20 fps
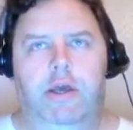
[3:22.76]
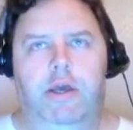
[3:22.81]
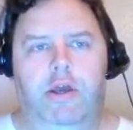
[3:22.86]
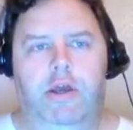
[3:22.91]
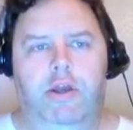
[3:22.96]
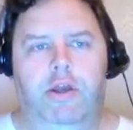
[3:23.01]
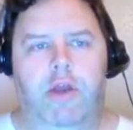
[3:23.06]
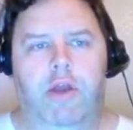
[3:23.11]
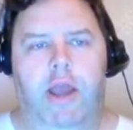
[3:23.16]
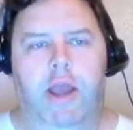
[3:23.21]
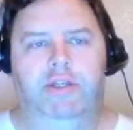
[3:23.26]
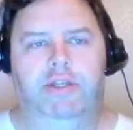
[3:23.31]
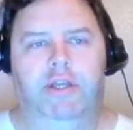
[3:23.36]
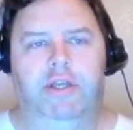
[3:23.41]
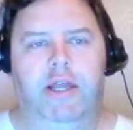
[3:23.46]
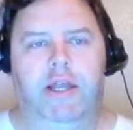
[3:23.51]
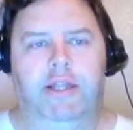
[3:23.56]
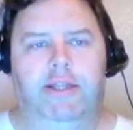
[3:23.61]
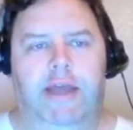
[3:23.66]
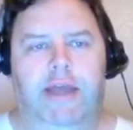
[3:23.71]
you're actually gonna
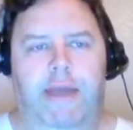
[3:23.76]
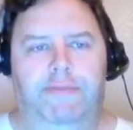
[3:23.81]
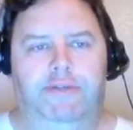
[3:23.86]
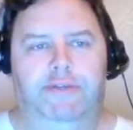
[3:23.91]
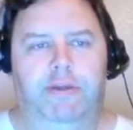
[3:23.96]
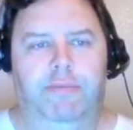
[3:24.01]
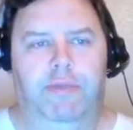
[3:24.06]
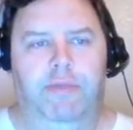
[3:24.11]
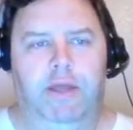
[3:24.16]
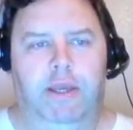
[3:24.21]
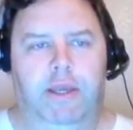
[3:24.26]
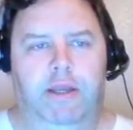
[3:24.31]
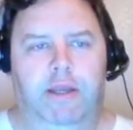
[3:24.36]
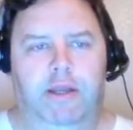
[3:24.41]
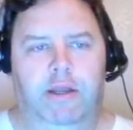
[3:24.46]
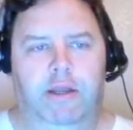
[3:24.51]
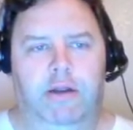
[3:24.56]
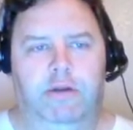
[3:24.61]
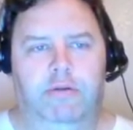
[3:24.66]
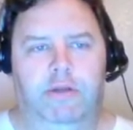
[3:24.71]
type something in
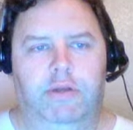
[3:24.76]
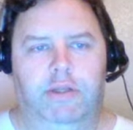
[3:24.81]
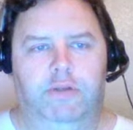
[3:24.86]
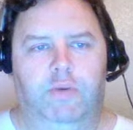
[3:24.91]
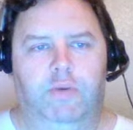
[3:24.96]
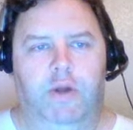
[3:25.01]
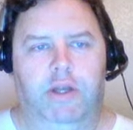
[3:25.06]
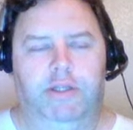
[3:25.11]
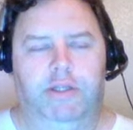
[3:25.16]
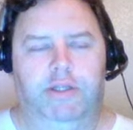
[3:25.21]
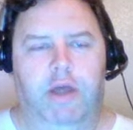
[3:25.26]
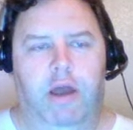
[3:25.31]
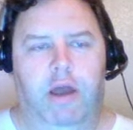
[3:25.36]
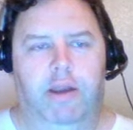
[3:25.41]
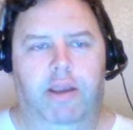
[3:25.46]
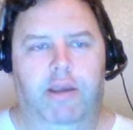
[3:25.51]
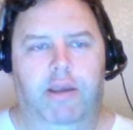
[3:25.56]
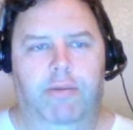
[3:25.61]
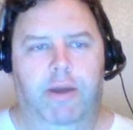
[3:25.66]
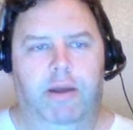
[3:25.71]
here. Is what it's talking
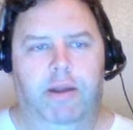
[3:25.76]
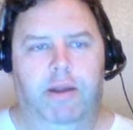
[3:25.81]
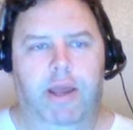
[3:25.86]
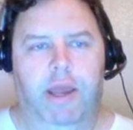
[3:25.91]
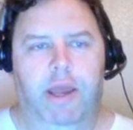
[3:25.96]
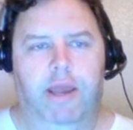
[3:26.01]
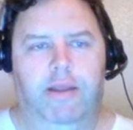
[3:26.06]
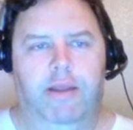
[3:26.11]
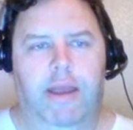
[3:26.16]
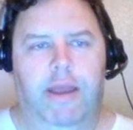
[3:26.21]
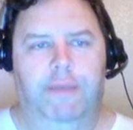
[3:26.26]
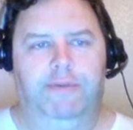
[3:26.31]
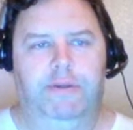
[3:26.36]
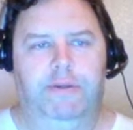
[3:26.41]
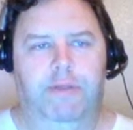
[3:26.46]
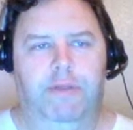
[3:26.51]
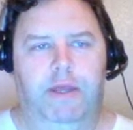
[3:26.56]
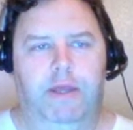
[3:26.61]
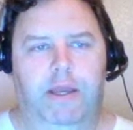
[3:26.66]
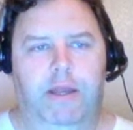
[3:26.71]
about. Hey, type
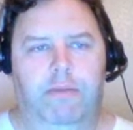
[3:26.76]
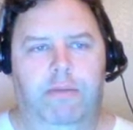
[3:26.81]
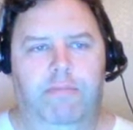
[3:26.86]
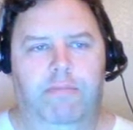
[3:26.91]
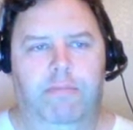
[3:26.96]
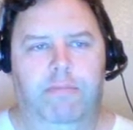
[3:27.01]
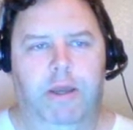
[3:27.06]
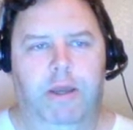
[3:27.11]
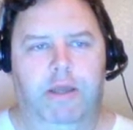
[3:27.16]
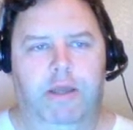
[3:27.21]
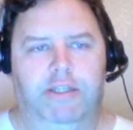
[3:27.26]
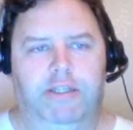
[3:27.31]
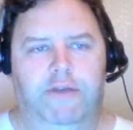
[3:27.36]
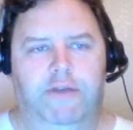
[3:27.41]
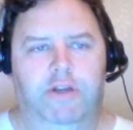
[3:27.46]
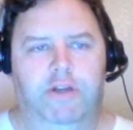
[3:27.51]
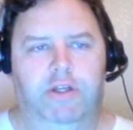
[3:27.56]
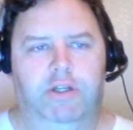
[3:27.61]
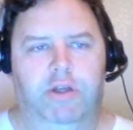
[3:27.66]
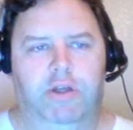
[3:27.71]
something in because I've
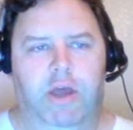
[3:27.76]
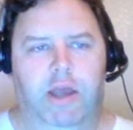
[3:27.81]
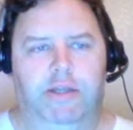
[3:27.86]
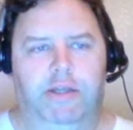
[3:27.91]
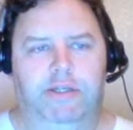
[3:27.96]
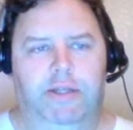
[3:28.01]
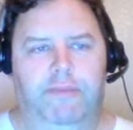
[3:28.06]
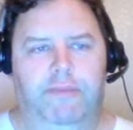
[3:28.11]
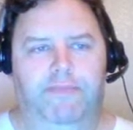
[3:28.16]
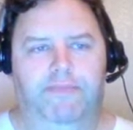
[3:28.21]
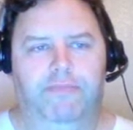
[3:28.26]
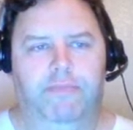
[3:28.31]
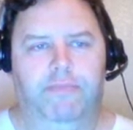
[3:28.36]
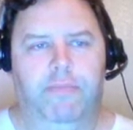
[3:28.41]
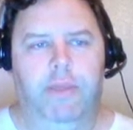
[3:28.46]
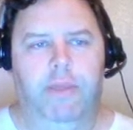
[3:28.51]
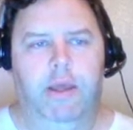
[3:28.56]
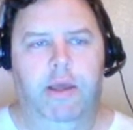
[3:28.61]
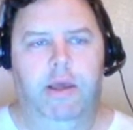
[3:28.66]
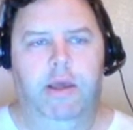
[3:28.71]
initialized it.
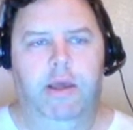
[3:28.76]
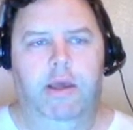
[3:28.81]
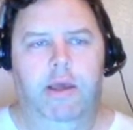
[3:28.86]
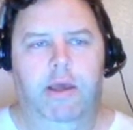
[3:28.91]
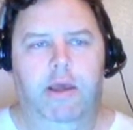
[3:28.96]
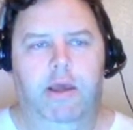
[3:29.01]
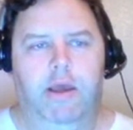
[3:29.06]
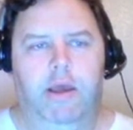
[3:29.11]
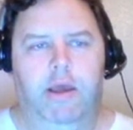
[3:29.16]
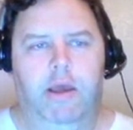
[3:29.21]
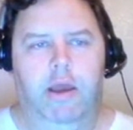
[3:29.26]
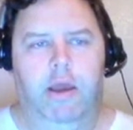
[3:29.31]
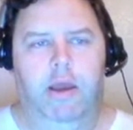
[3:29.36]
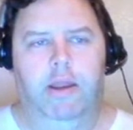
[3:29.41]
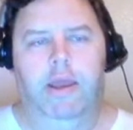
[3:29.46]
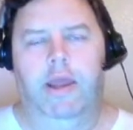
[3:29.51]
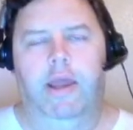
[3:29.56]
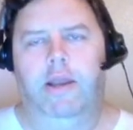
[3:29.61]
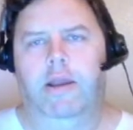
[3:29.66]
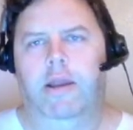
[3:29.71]

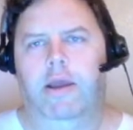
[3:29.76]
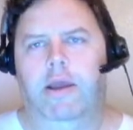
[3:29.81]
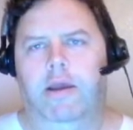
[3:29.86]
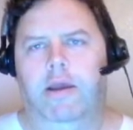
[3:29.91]
Again,